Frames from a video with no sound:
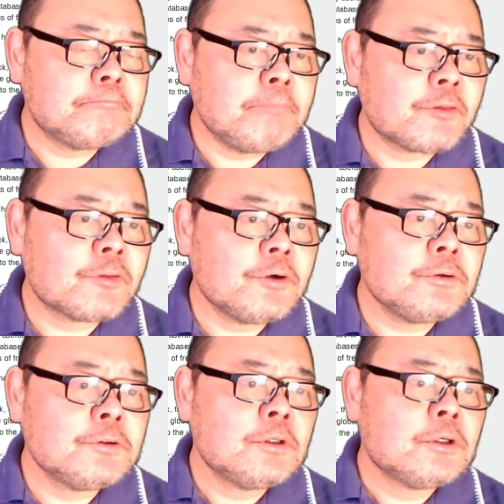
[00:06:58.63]

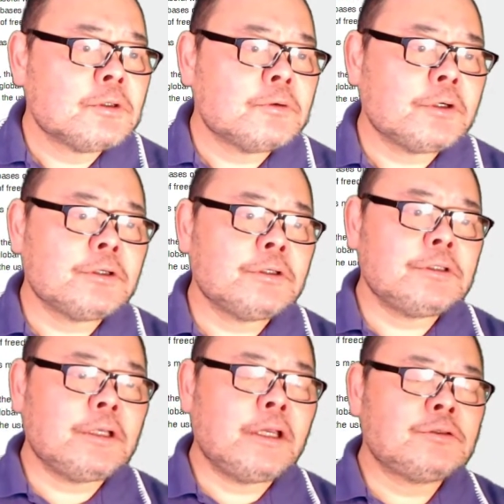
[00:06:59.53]
method we're
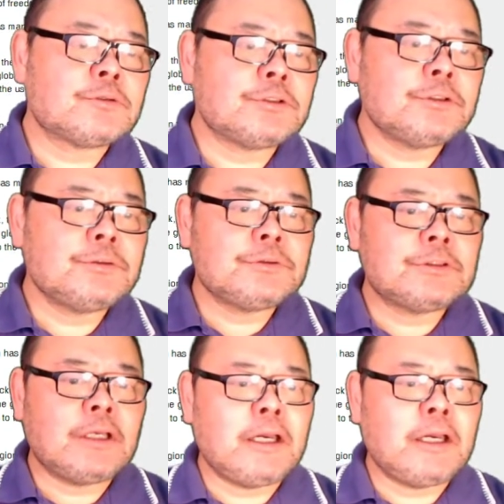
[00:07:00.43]
going to introduce